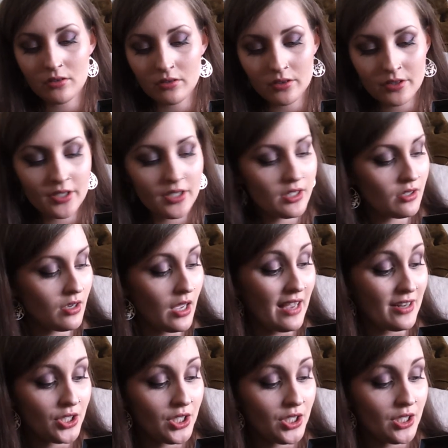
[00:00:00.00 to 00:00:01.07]
These
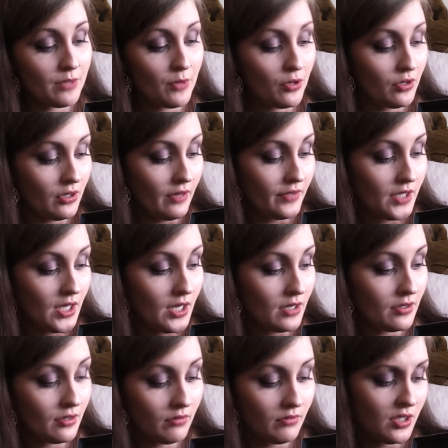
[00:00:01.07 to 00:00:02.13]
actually smell good enough to
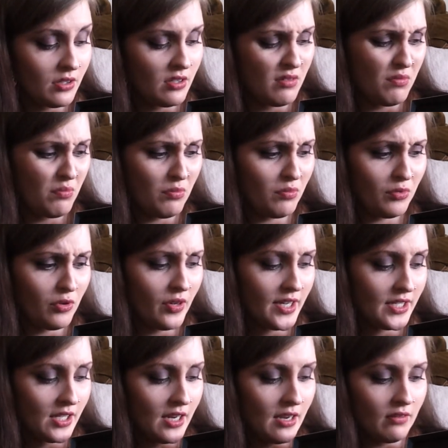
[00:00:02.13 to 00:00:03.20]
eat. It's
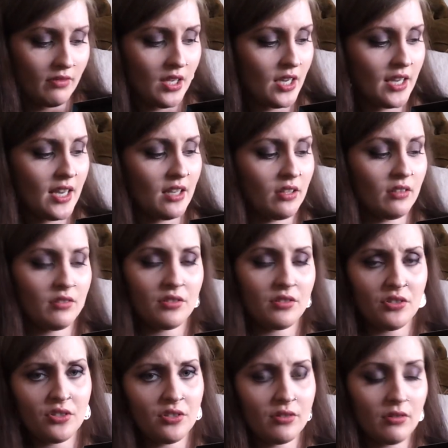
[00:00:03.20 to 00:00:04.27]
crazy. Their candles are
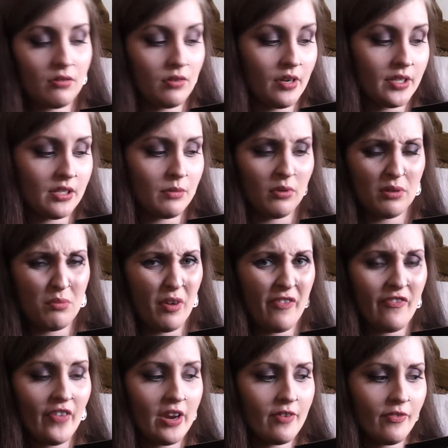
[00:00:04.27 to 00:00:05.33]
just so nice. They're probably my
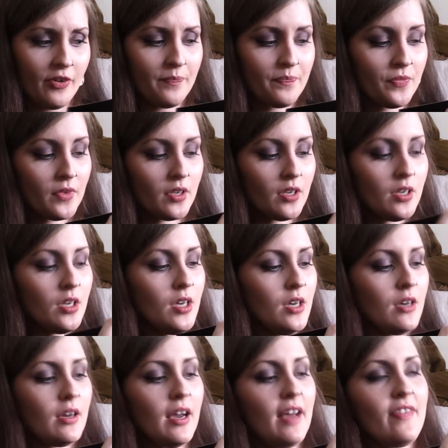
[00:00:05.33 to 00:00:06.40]
favourite.
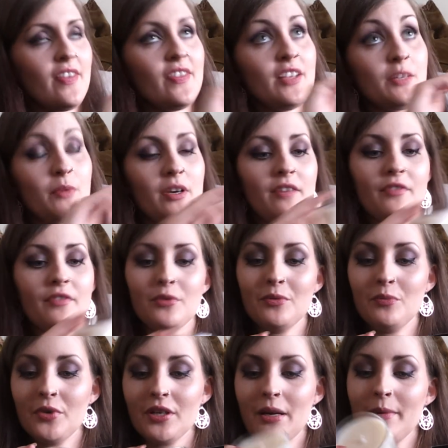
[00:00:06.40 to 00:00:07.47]
And then this one, if it
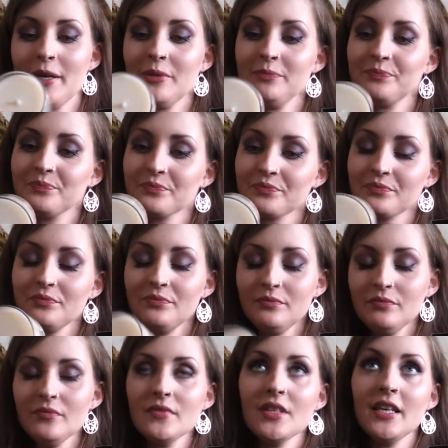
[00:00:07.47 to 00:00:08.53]
won't come out,
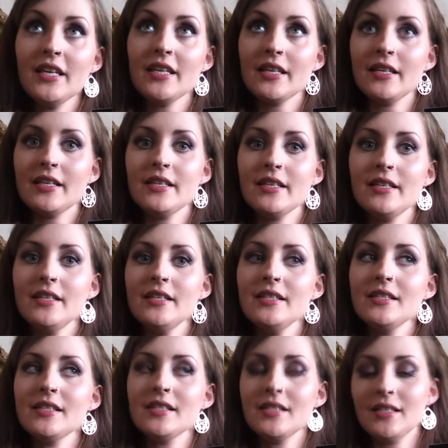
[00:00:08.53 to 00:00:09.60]

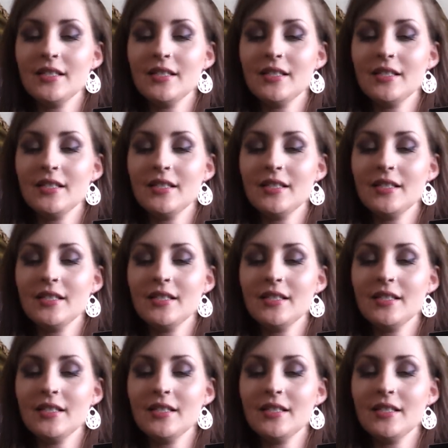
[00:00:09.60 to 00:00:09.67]
is